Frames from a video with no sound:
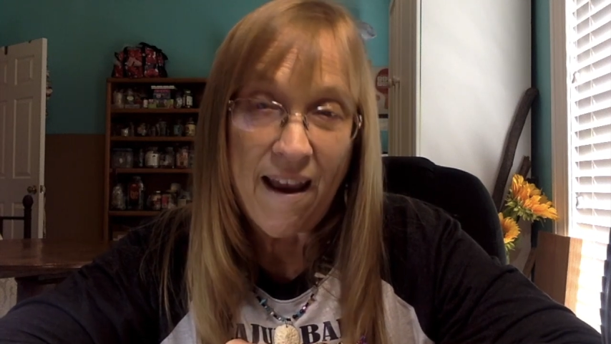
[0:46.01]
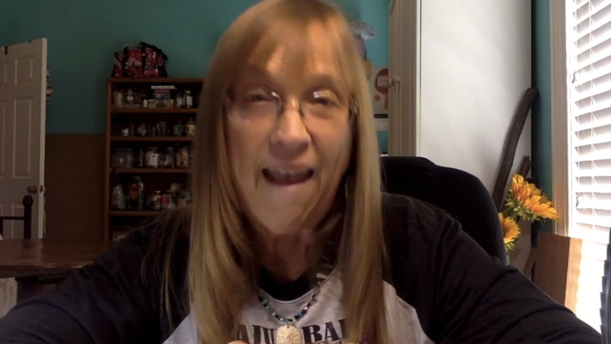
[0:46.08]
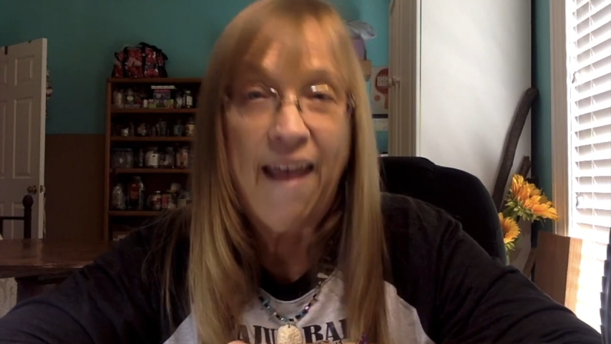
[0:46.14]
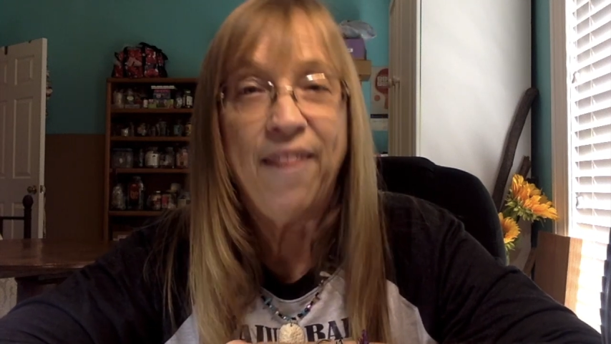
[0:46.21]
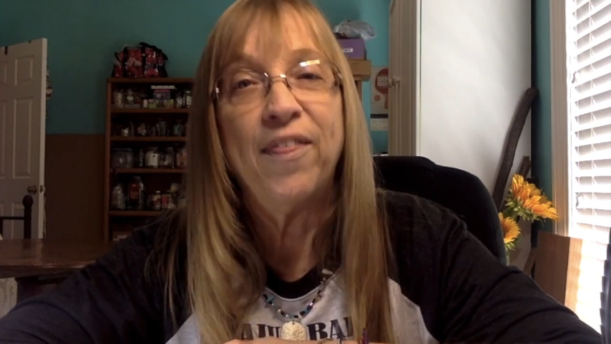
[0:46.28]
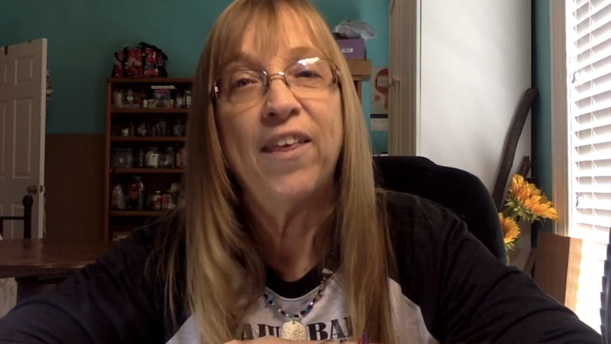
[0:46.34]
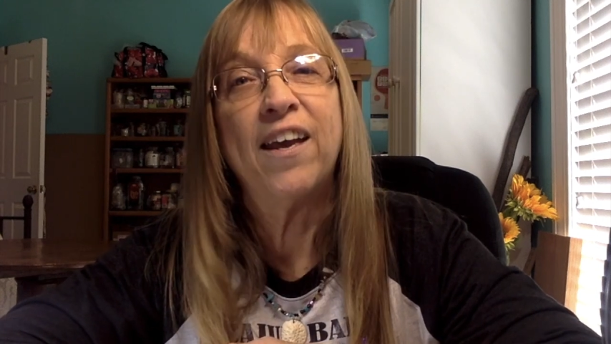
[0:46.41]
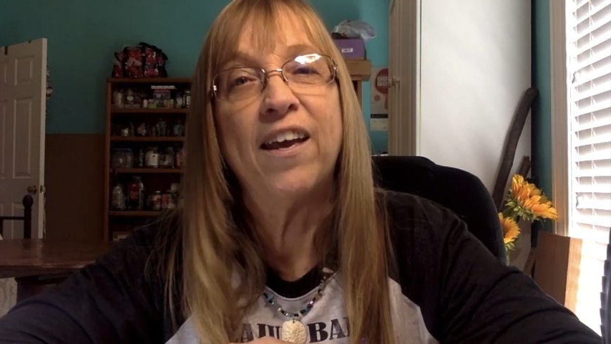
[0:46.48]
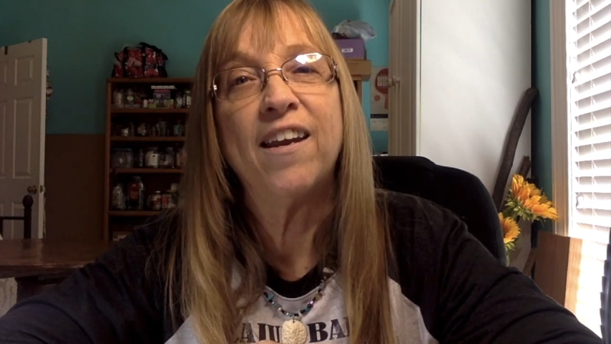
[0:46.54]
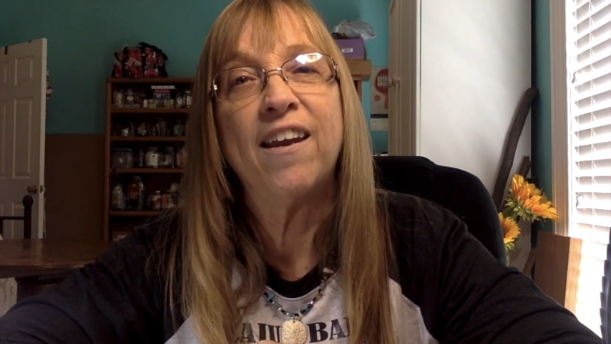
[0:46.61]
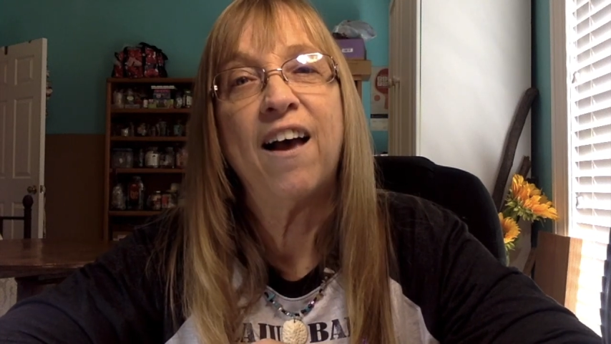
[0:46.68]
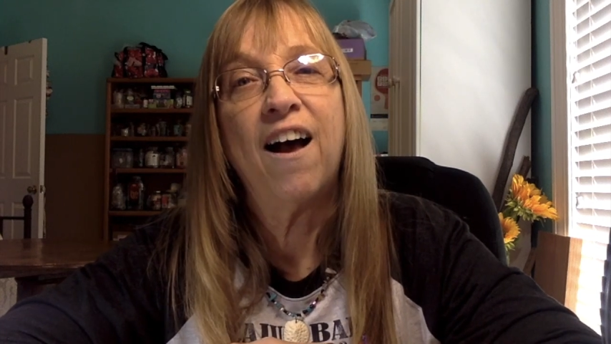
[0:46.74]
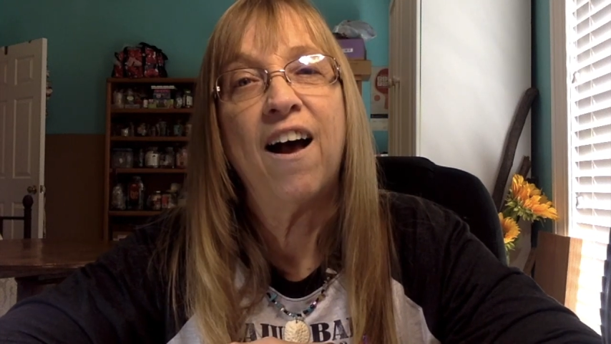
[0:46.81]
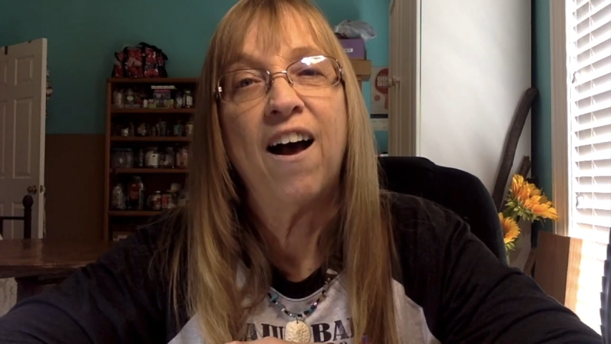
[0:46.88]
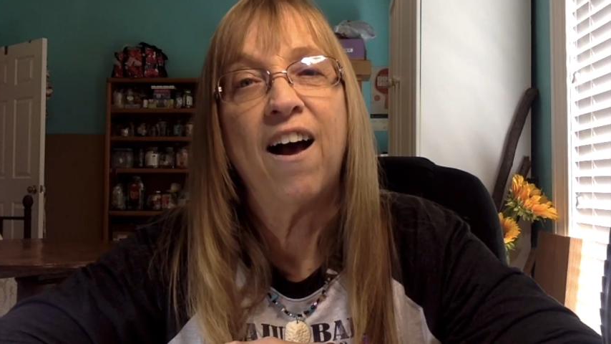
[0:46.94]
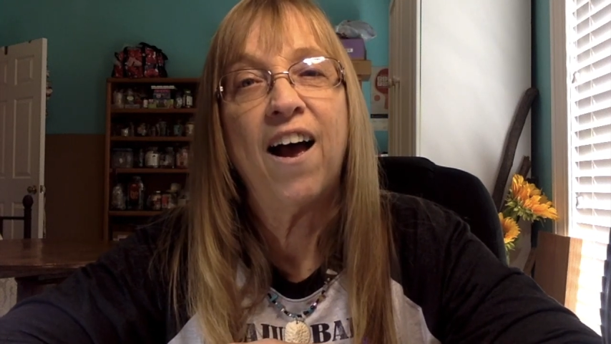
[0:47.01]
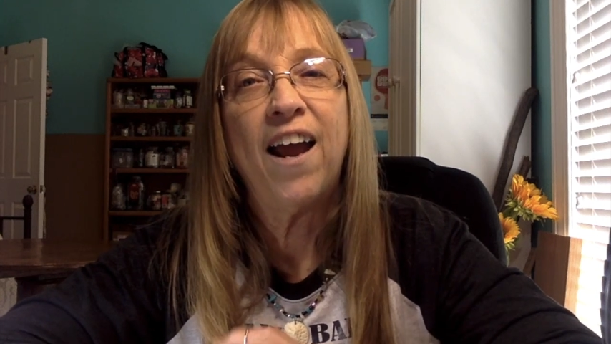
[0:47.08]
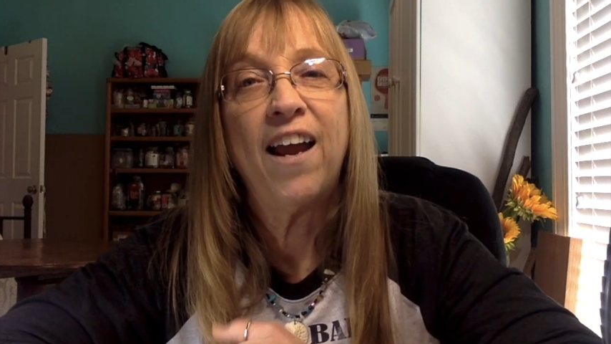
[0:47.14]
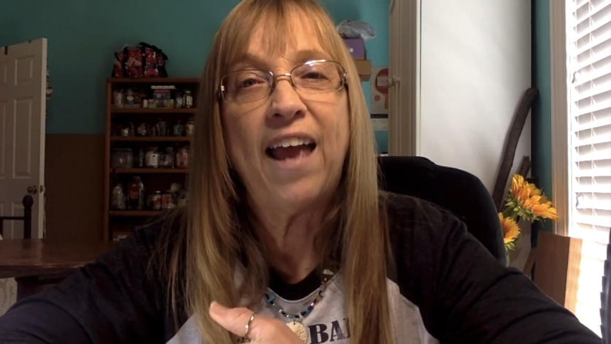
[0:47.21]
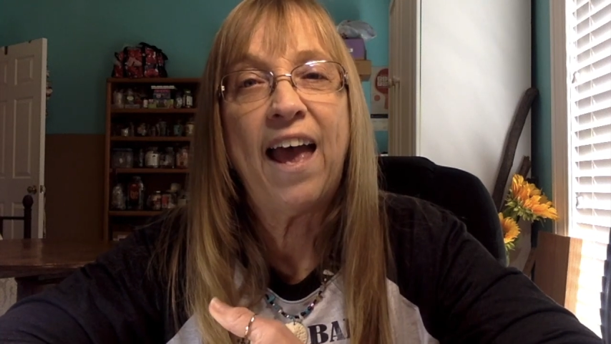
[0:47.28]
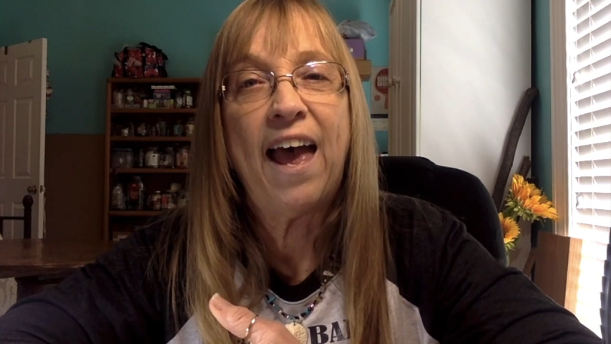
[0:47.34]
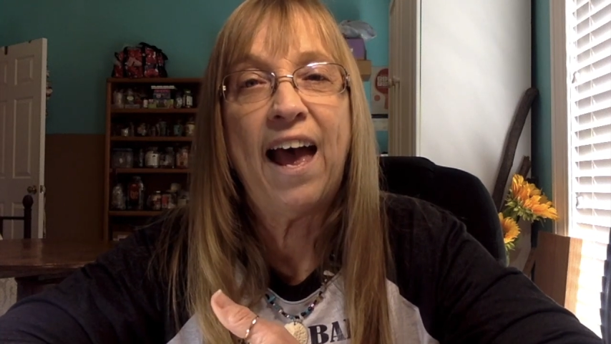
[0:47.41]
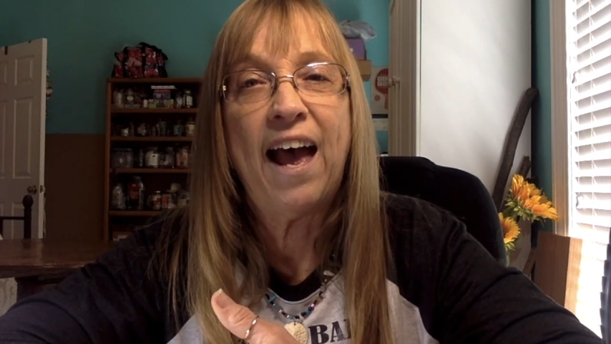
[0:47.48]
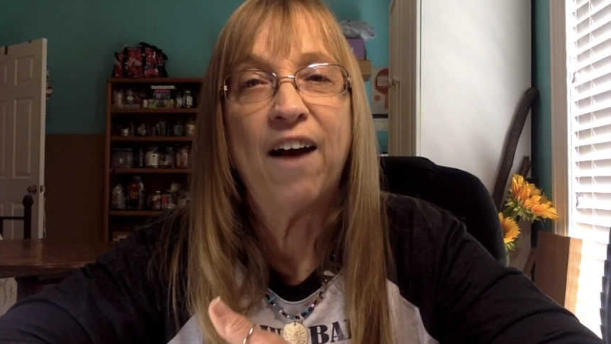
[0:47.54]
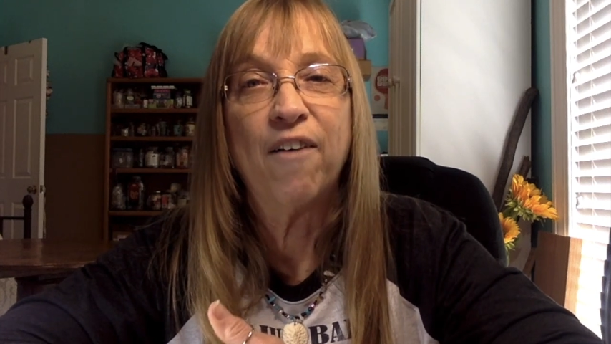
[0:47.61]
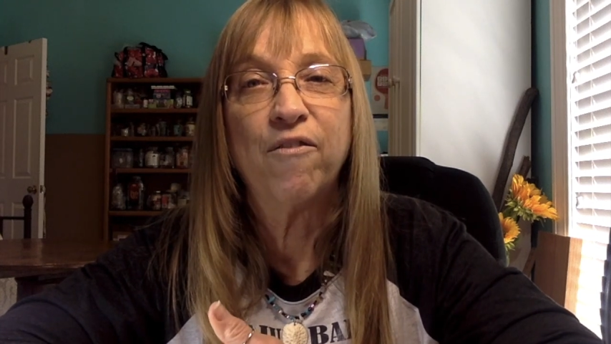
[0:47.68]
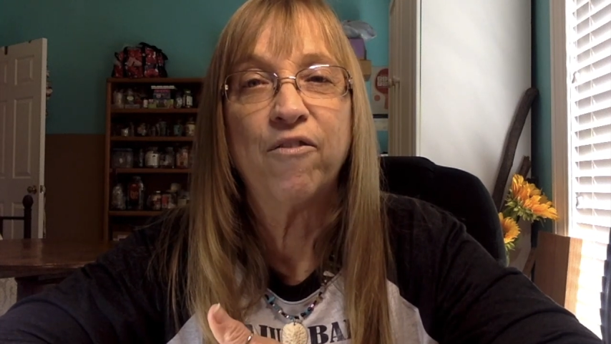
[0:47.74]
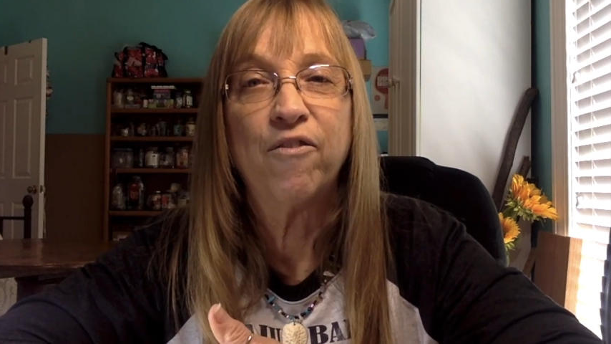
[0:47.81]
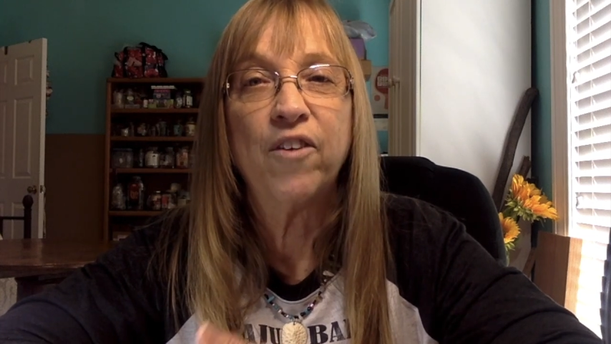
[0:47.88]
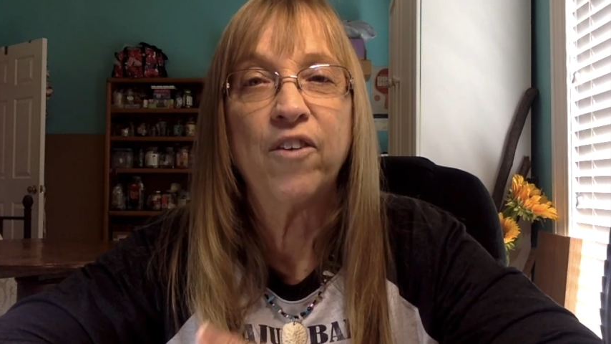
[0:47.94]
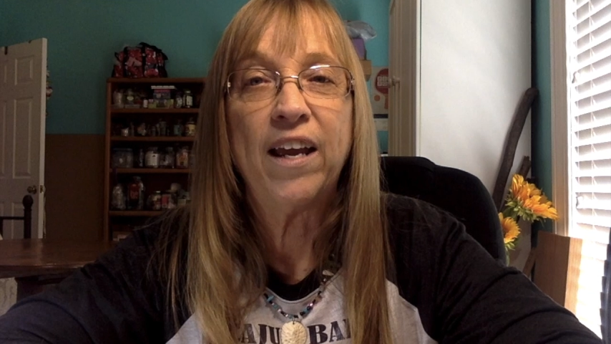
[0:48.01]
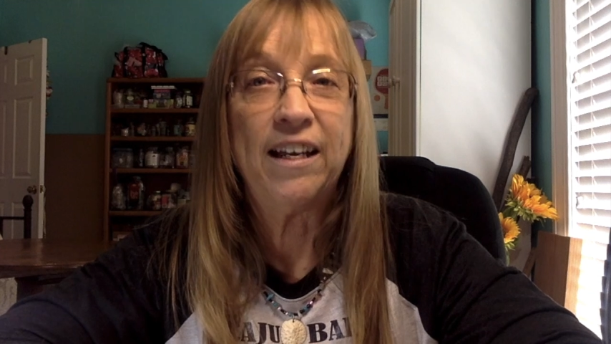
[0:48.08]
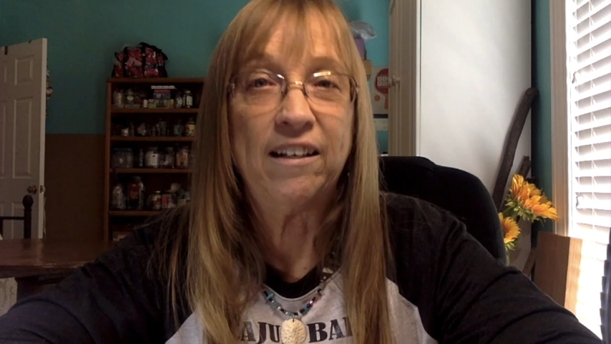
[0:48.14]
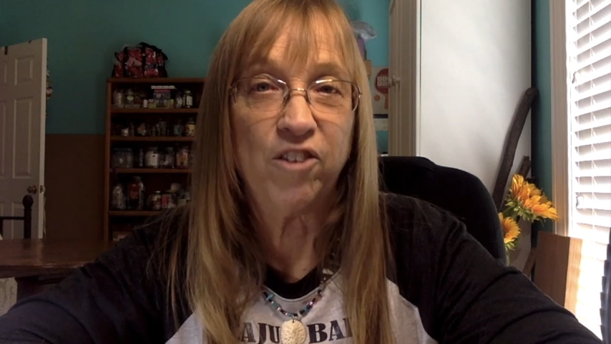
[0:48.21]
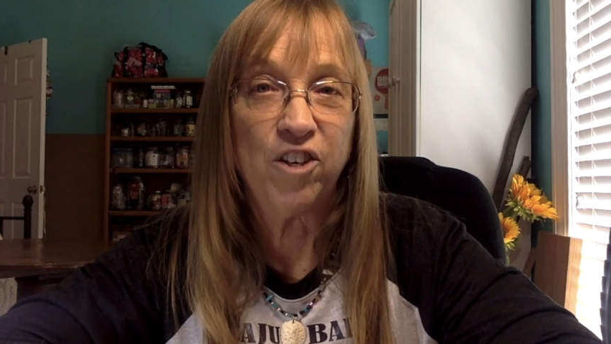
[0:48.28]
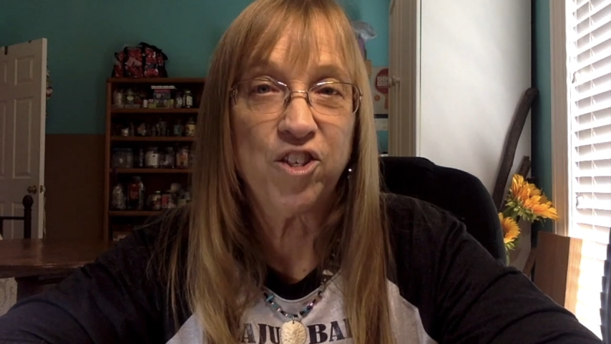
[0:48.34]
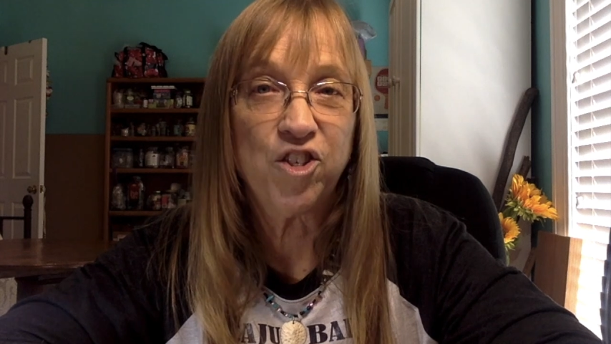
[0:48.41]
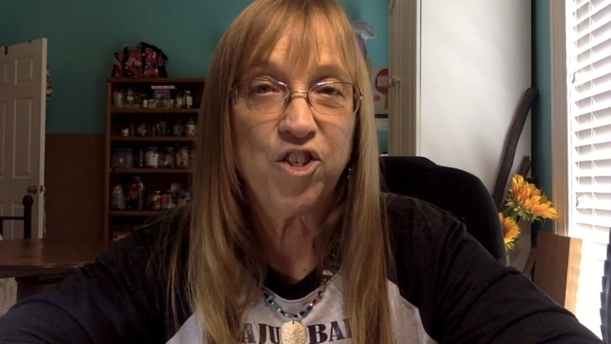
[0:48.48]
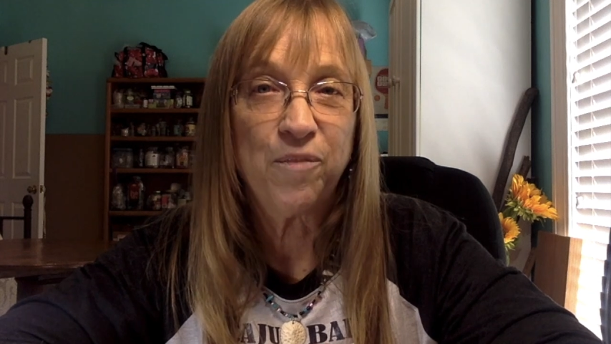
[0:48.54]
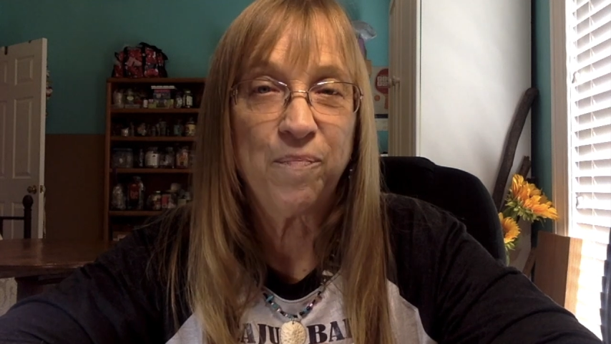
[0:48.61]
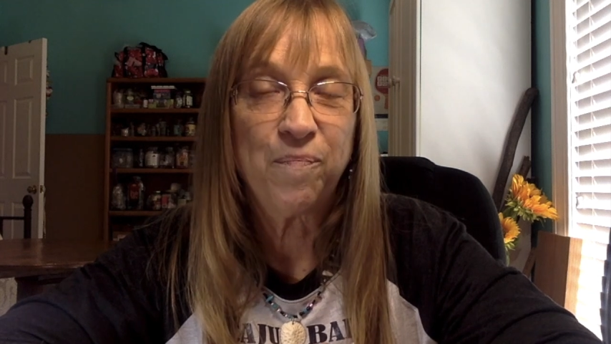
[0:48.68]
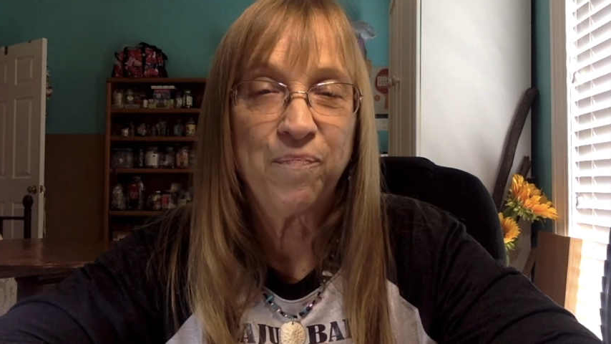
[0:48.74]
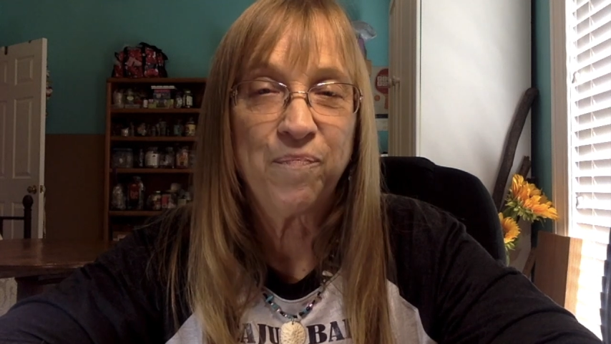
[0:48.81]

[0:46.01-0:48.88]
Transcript: and then I have English.